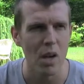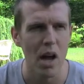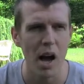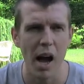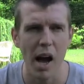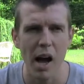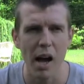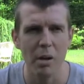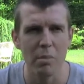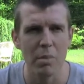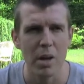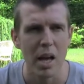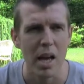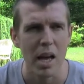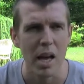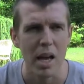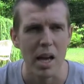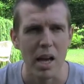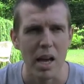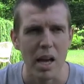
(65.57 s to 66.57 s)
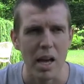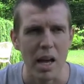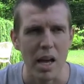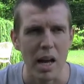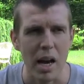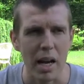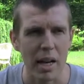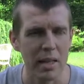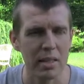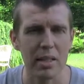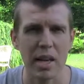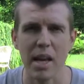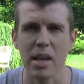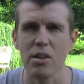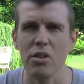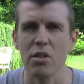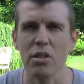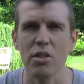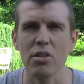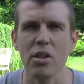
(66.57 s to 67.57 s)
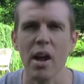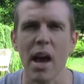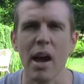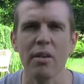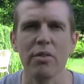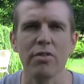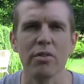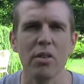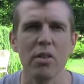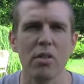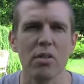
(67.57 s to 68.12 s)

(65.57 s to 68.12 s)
And like I say, you have,